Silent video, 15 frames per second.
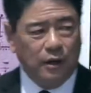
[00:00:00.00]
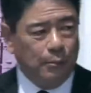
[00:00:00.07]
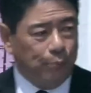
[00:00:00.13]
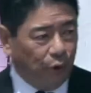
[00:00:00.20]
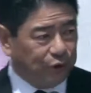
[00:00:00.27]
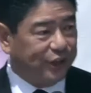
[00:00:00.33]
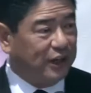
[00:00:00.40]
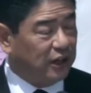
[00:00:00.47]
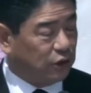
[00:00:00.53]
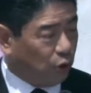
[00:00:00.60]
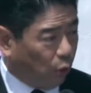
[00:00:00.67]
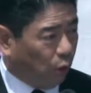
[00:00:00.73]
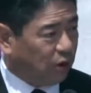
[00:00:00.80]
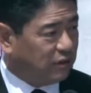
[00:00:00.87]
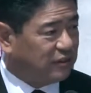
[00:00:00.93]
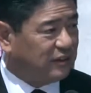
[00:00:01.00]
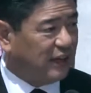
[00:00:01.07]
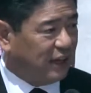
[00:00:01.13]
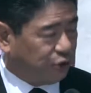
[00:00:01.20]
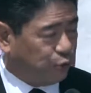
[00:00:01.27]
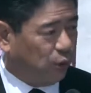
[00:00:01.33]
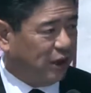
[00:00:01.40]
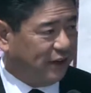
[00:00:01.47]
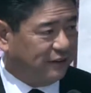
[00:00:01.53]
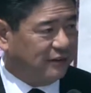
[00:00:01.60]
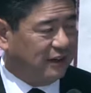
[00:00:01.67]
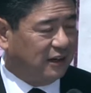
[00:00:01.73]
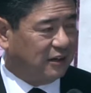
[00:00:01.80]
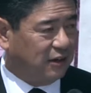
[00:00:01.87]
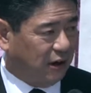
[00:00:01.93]
both in the courts as well as
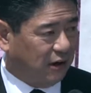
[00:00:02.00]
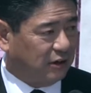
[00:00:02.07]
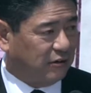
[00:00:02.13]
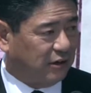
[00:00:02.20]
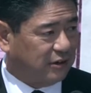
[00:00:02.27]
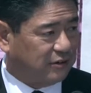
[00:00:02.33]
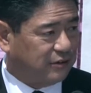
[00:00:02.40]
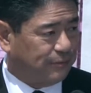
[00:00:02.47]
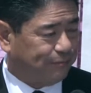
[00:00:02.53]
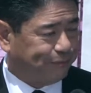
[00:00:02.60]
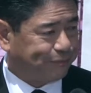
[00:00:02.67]
in the Congress.